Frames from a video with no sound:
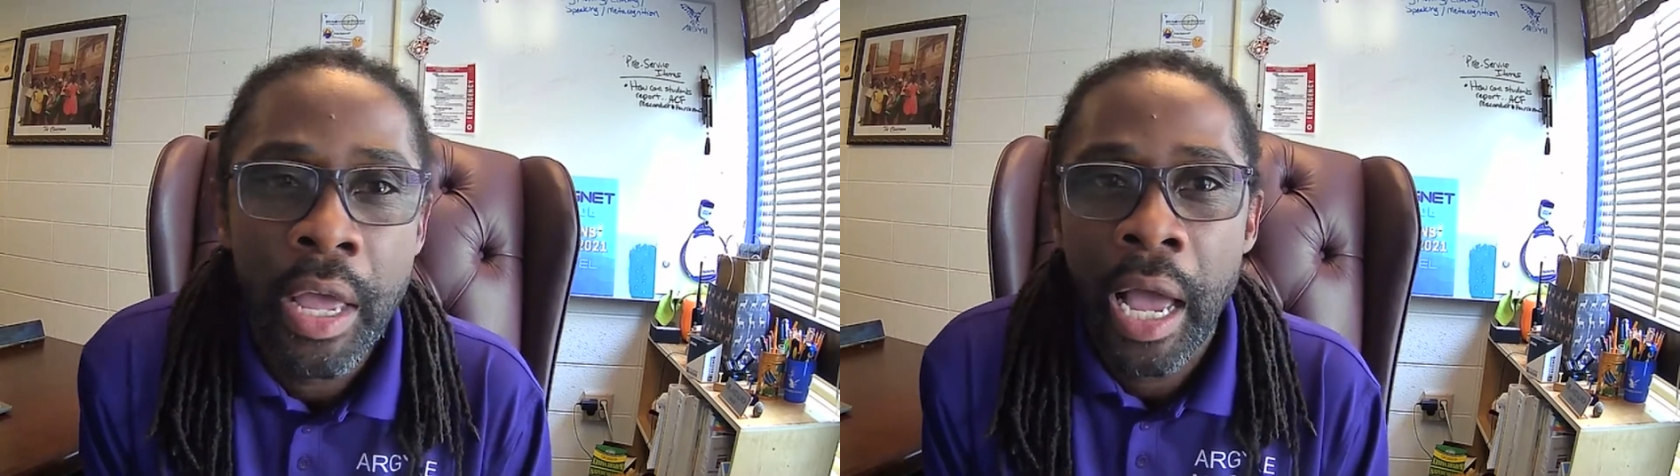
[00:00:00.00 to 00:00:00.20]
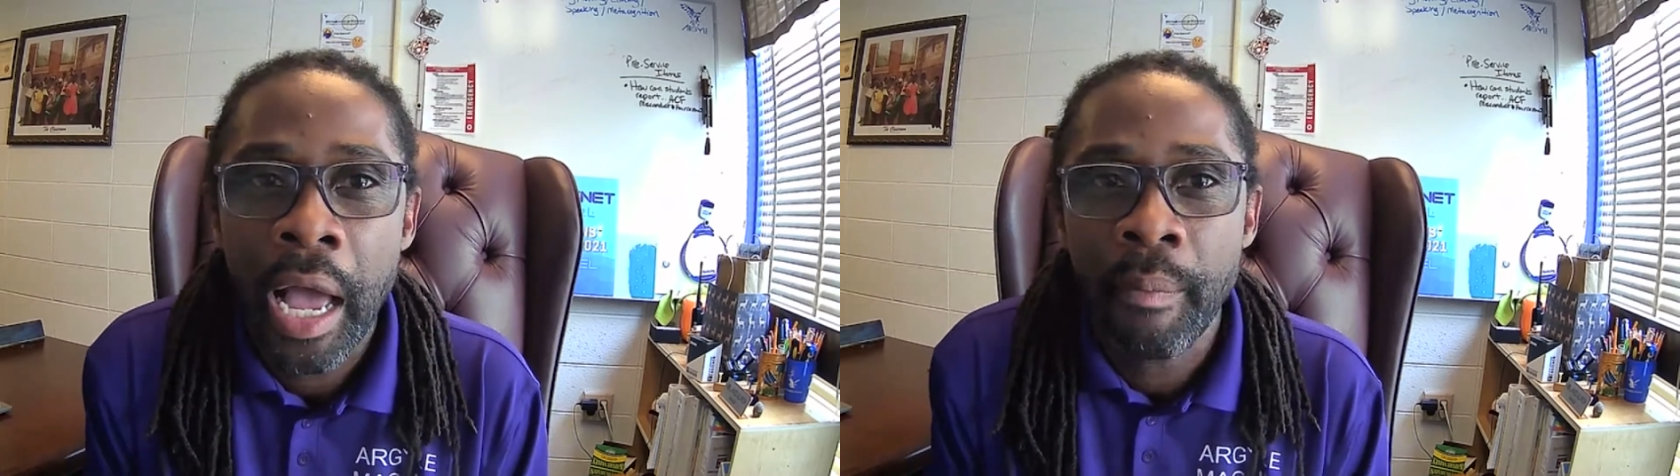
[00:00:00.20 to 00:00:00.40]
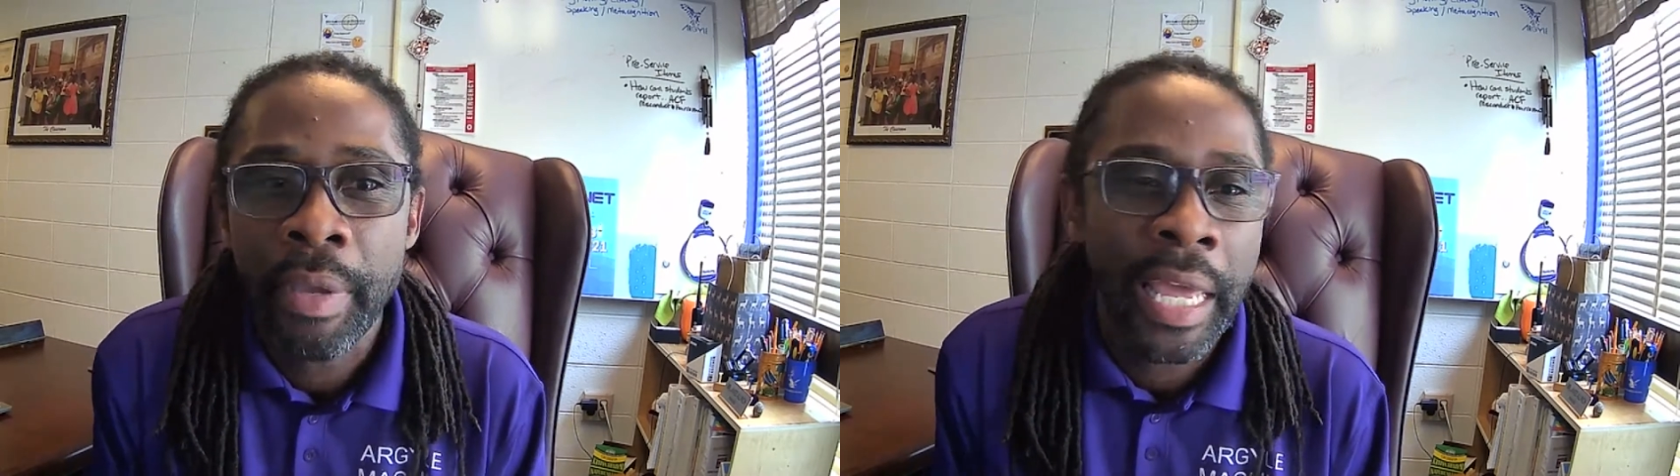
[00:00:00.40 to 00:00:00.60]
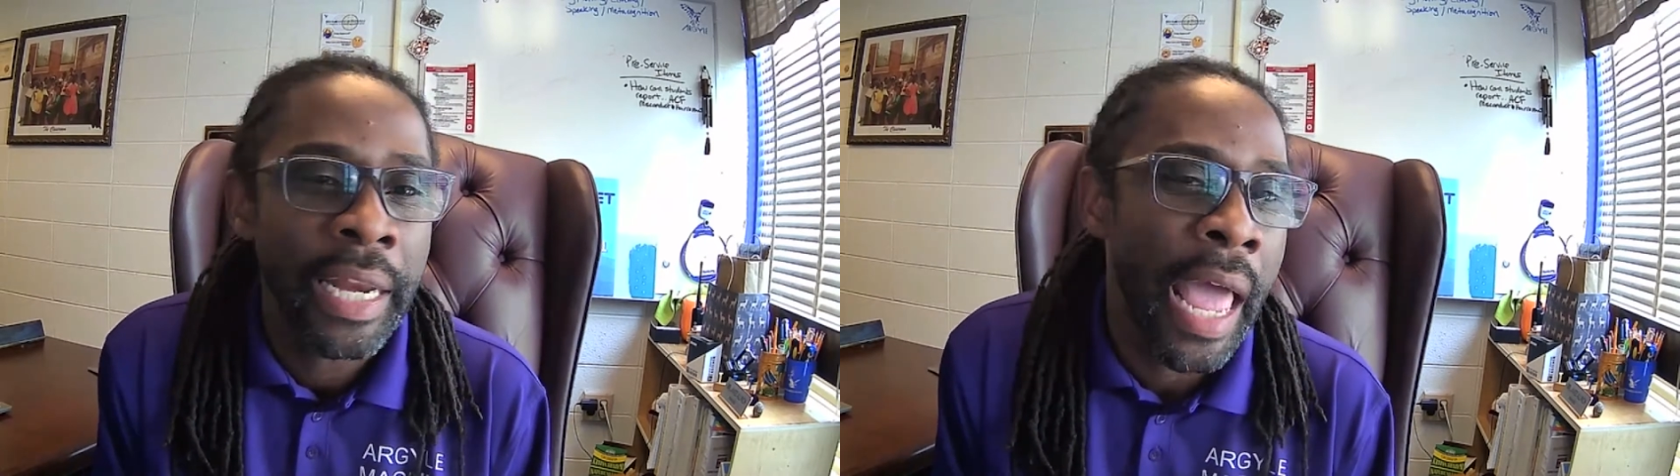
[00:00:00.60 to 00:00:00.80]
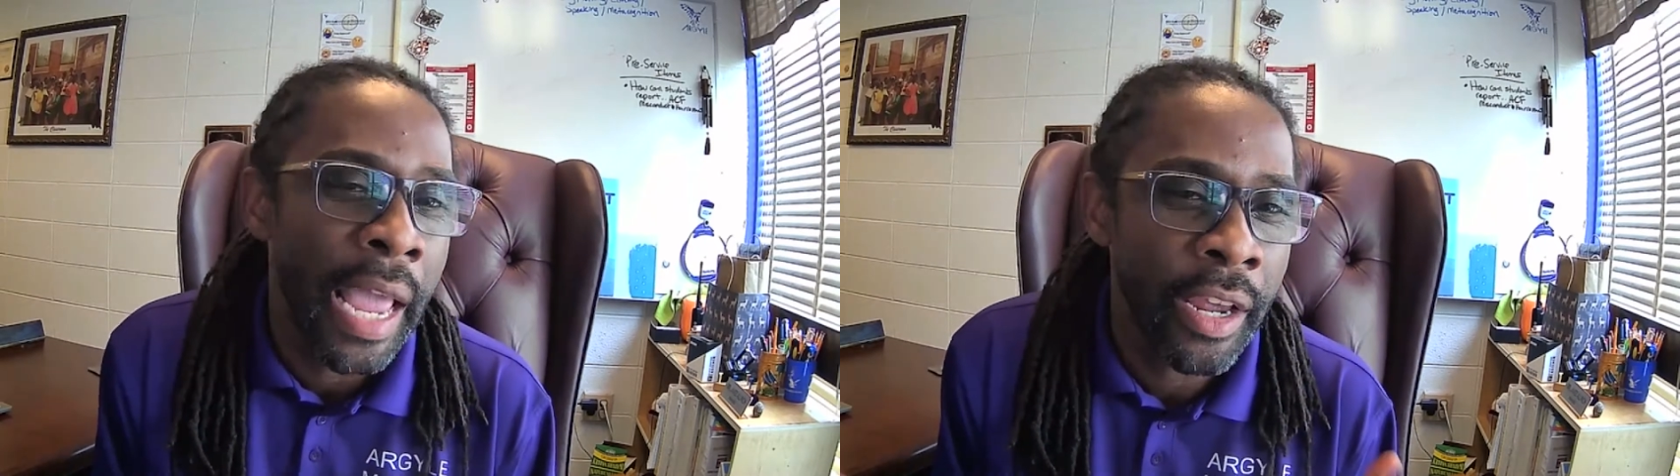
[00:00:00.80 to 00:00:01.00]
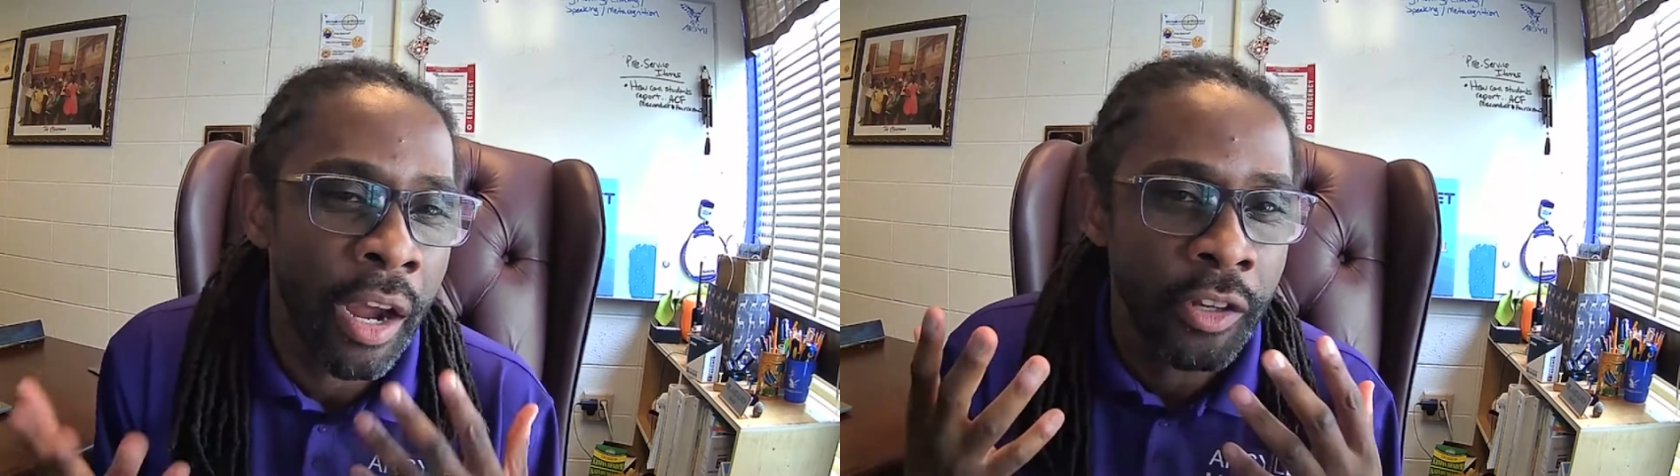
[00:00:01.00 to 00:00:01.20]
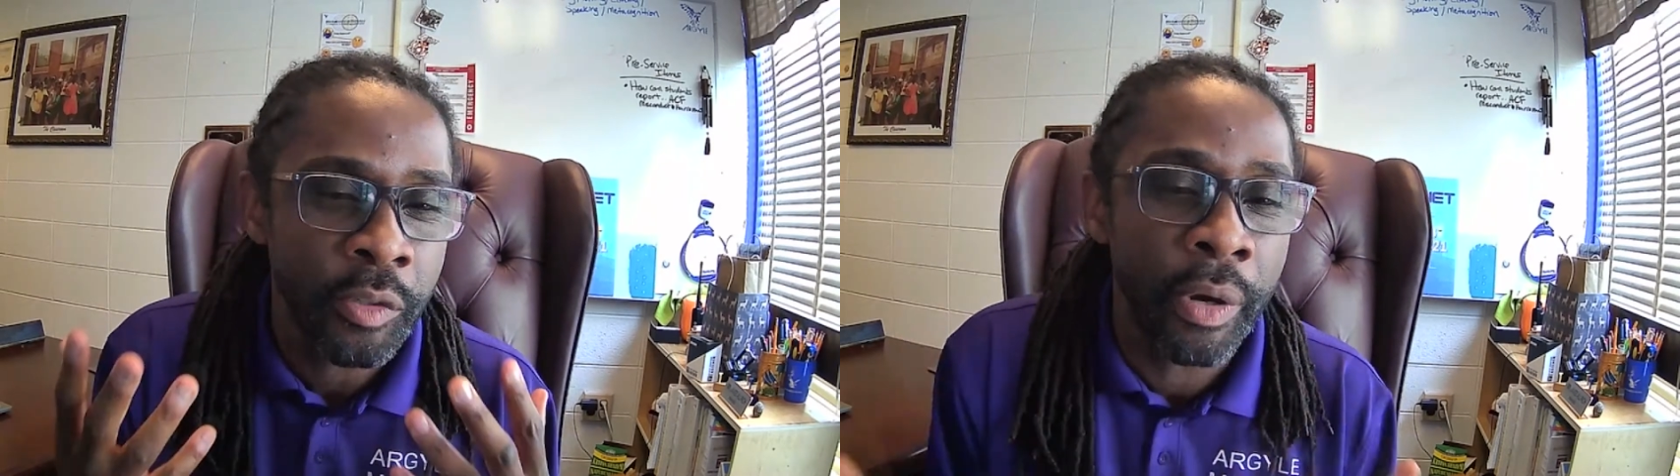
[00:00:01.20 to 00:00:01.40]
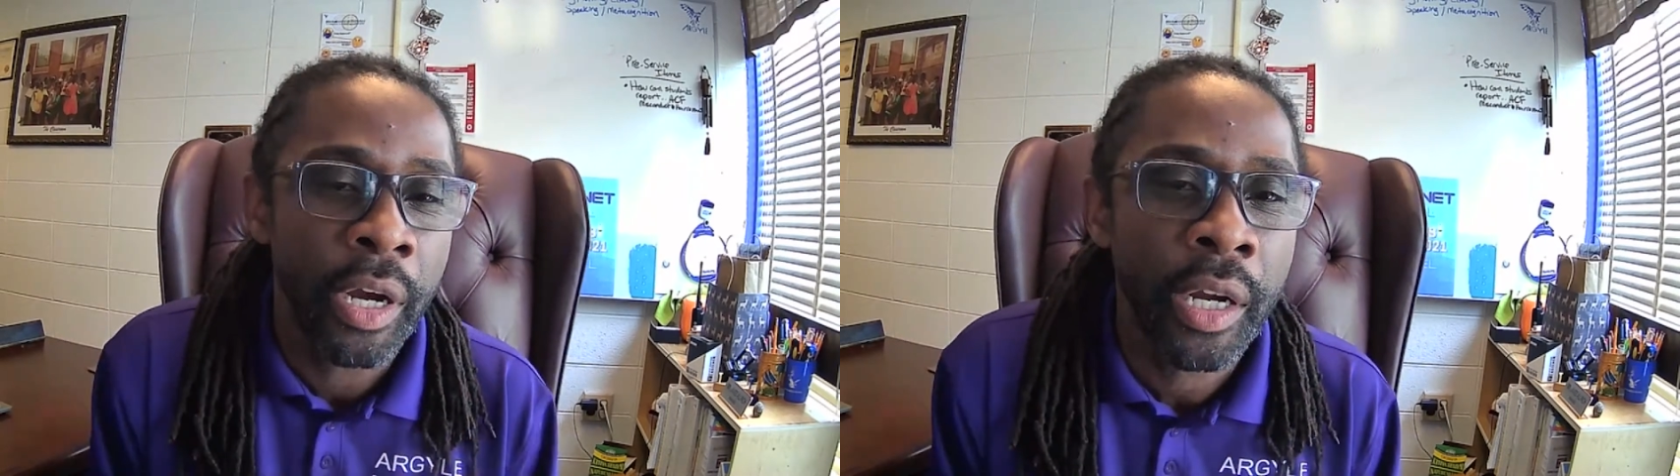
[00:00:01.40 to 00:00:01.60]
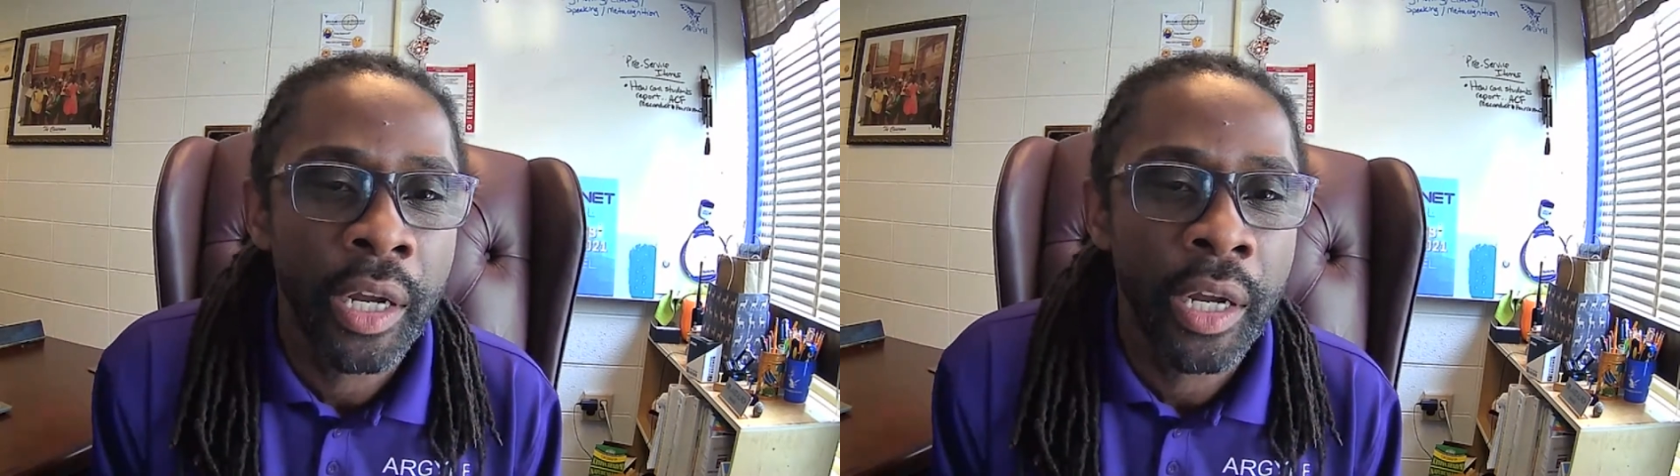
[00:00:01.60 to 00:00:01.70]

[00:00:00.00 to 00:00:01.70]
Elena Aguiar's book,